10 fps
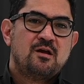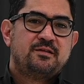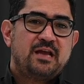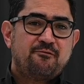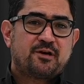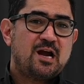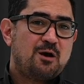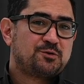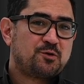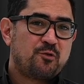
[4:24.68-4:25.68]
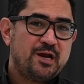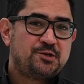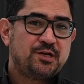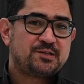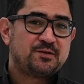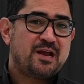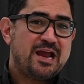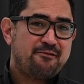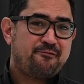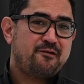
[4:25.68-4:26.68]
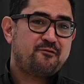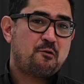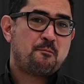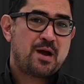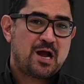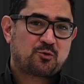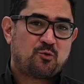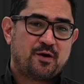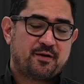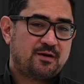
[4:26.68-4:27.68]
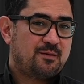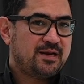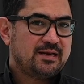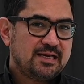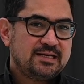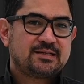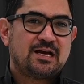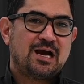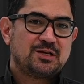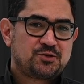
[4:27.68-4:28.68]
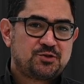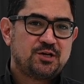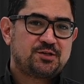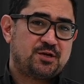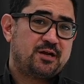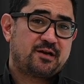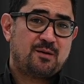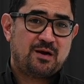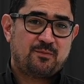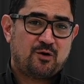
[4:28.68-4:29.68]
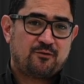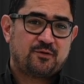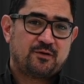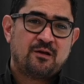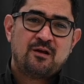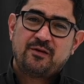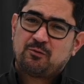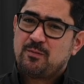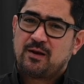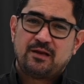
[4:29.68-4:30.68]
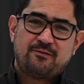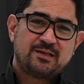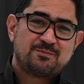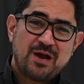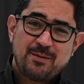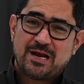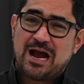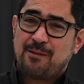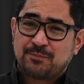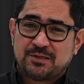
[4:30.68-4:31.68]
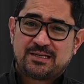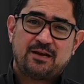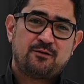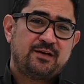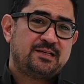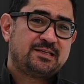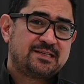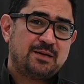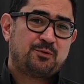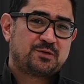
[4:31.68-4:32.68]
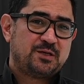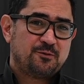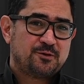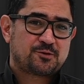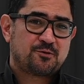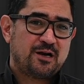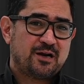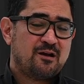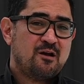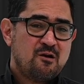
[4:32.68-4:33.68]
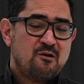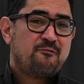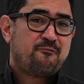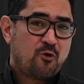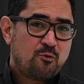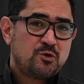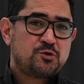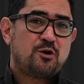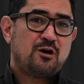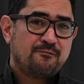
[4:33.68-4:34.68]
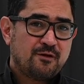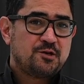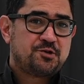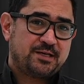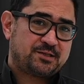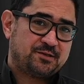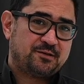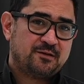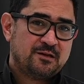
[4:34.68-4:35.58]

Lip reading: The other car was a rare Jensen FF MkI. I mean, these cars just don't come up often. I think we believe there's maybe up to 10 of these examples here in Australia. 4-wheel drive Jensen.